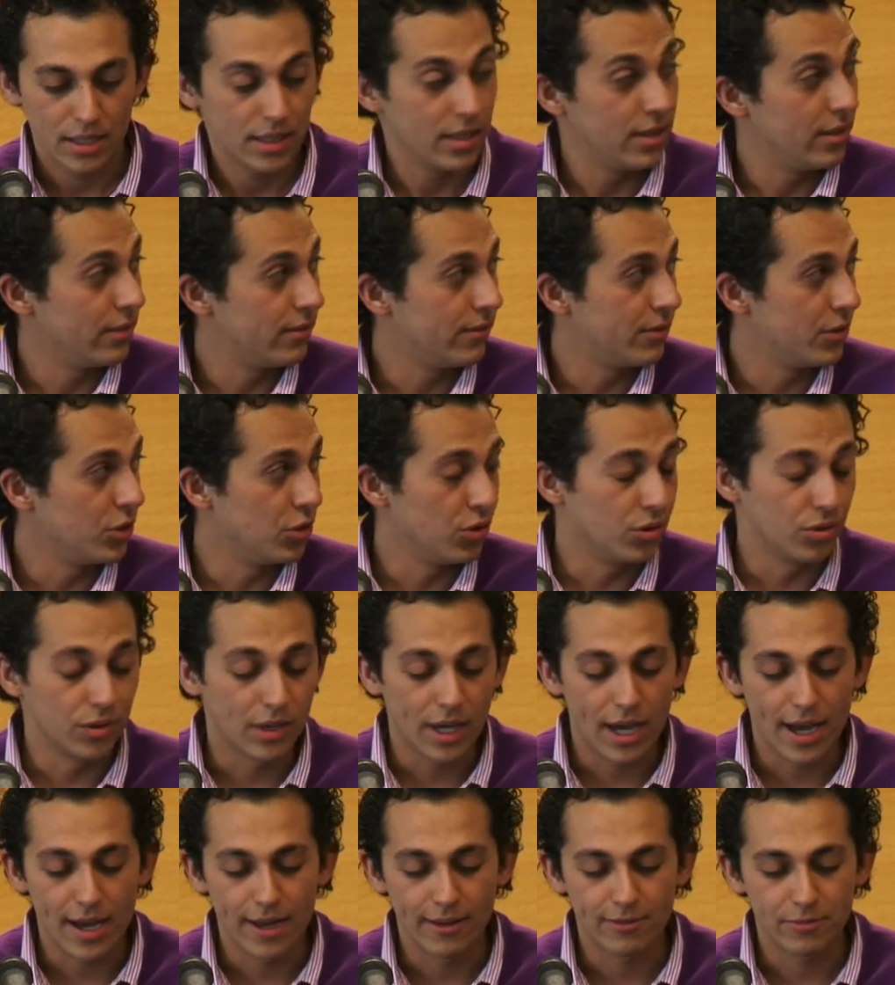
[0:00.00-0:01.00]
if
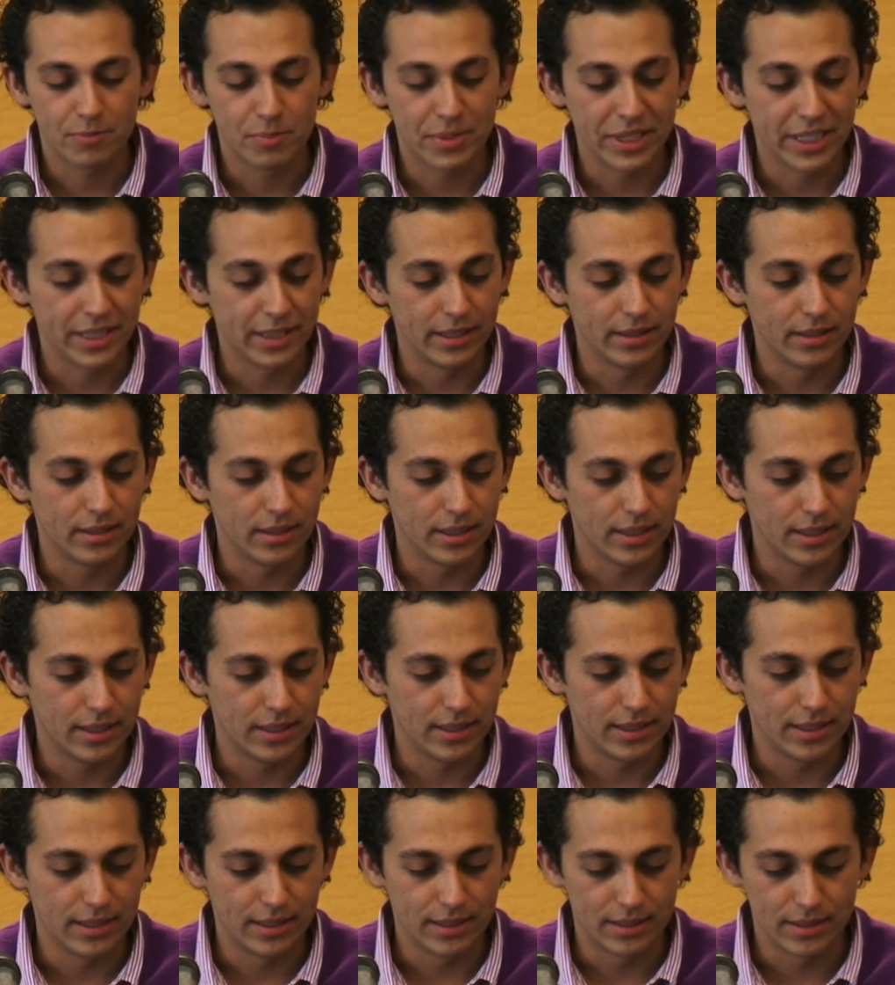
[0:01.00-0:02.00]
you have been
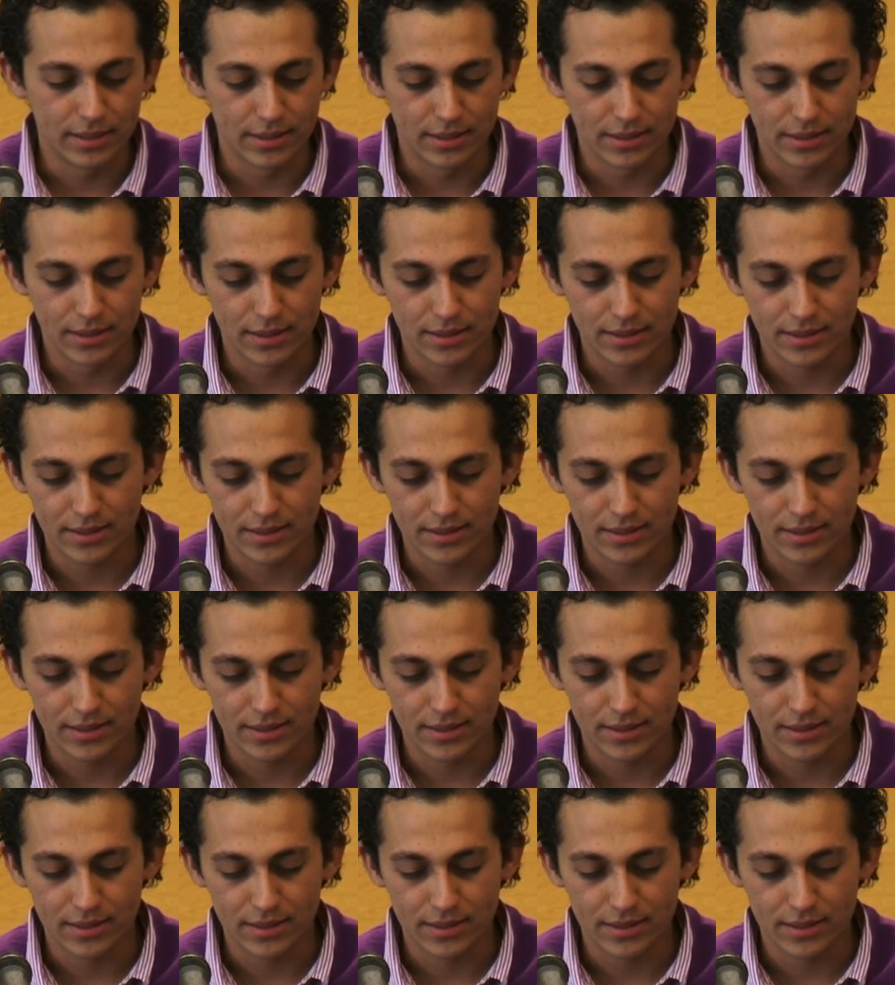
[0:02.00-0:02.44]
in the